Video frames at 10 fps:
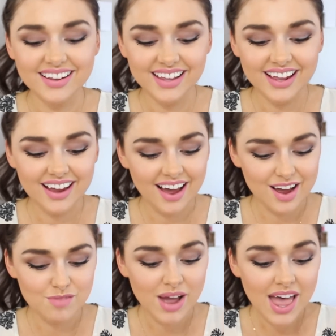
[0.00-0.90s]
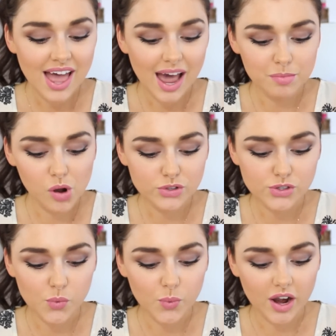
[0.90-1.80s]
and then um, I'm
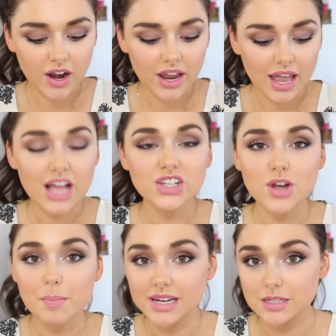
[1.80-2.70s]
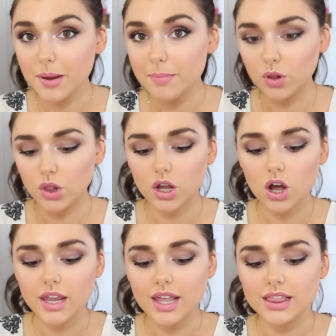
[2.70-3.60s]
also wearing Japanese maple
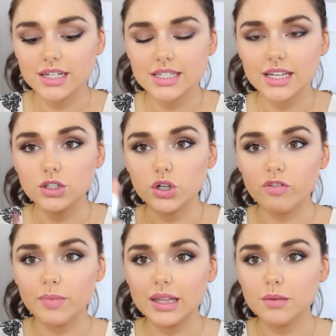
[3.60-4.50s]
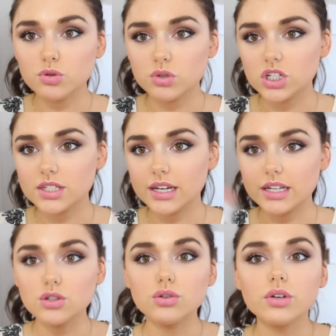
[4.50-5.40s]
in the center of my lips, which is a
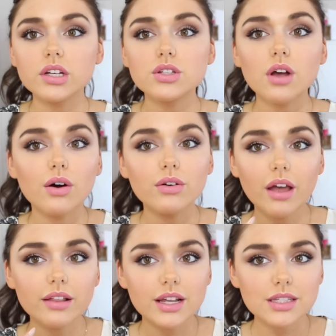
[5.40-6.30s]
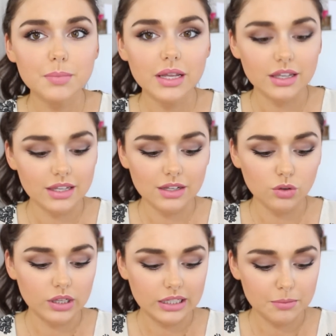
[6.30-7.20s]
nice nude. So yeah, that's my little